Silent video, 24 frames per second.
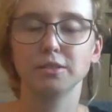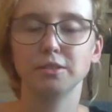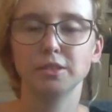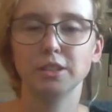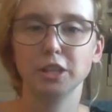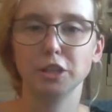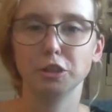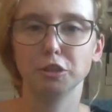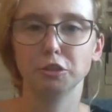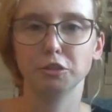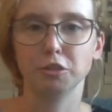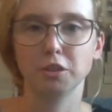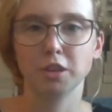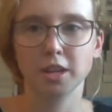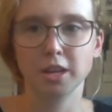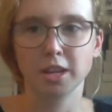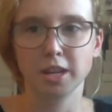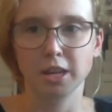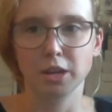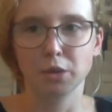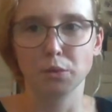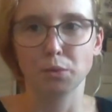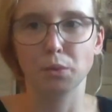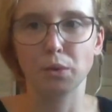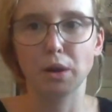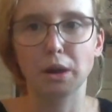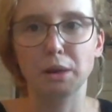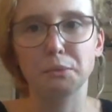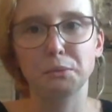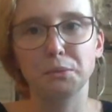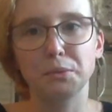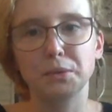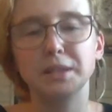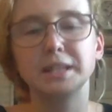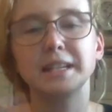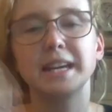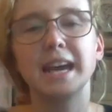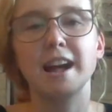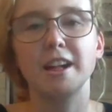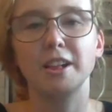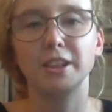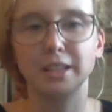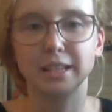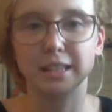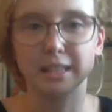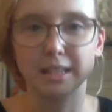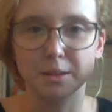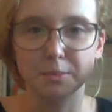when
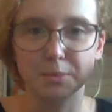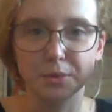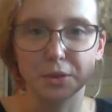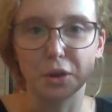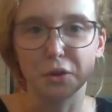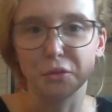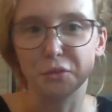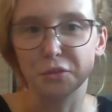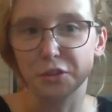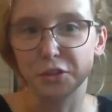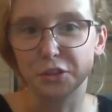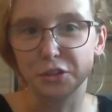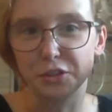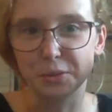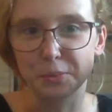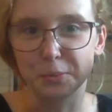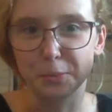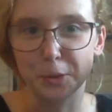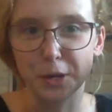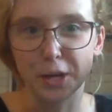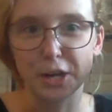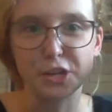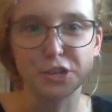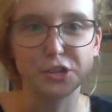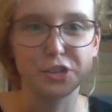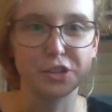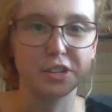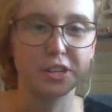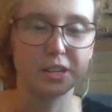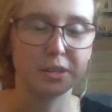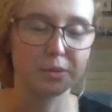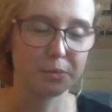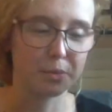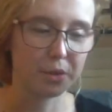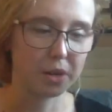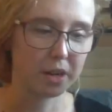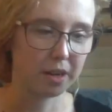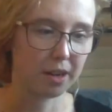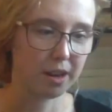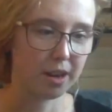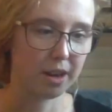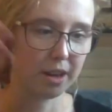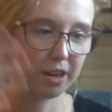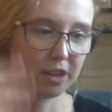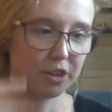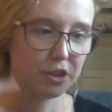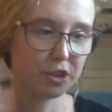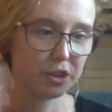Kaladin comes out of his depression and
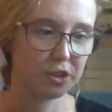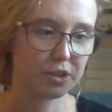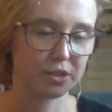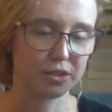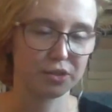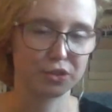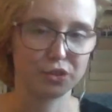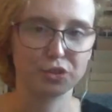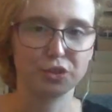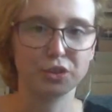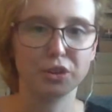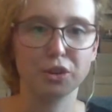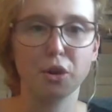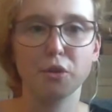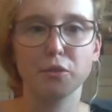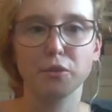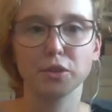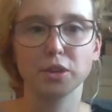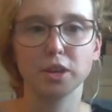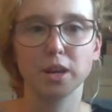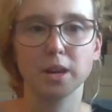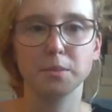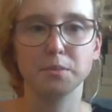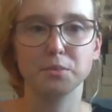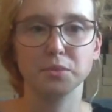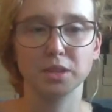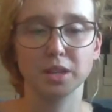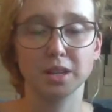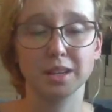whatnot and just overcomes it,